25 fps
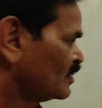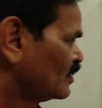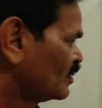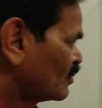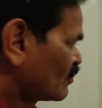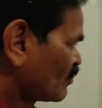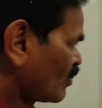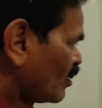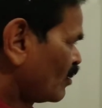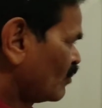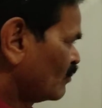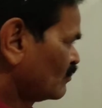
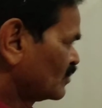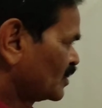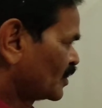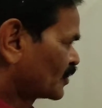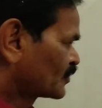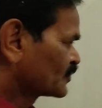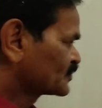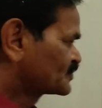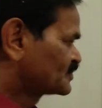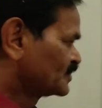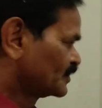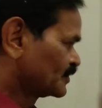Now let
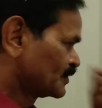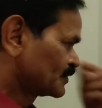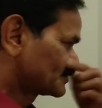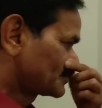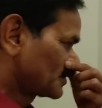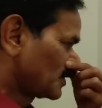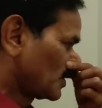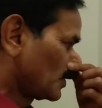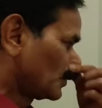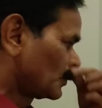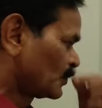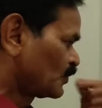us see the
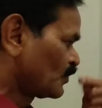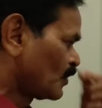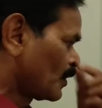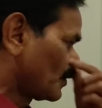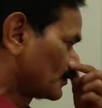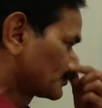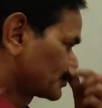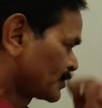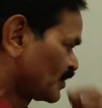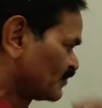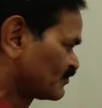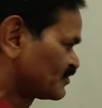same
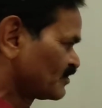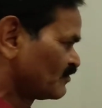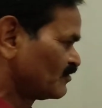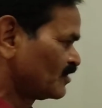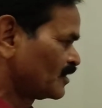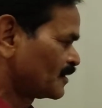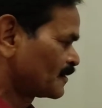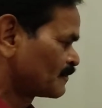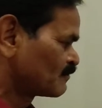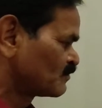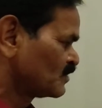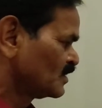forms of the
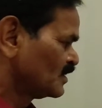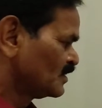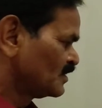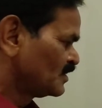verb.